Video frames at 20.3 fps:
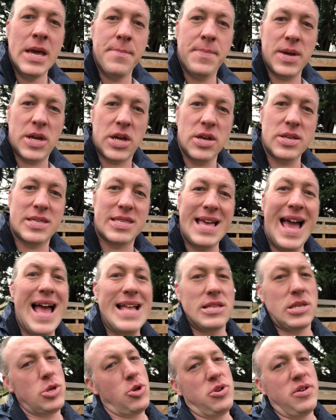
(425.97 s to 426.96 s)
because
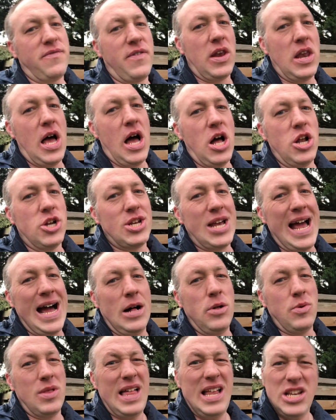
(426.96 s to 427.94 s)
that sort of large
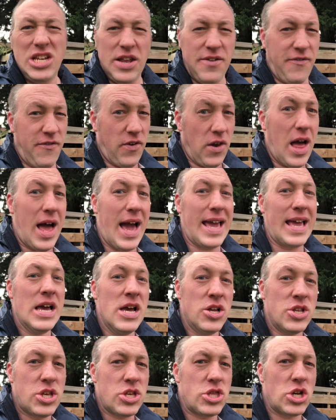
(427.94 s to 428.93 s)
owl will actually fly
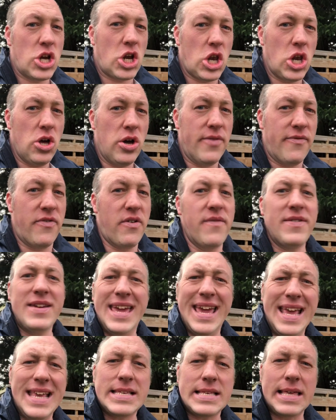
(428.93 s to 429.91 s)
to the the glove very
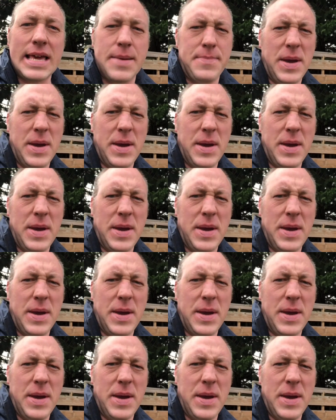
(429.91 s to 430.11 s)
easily,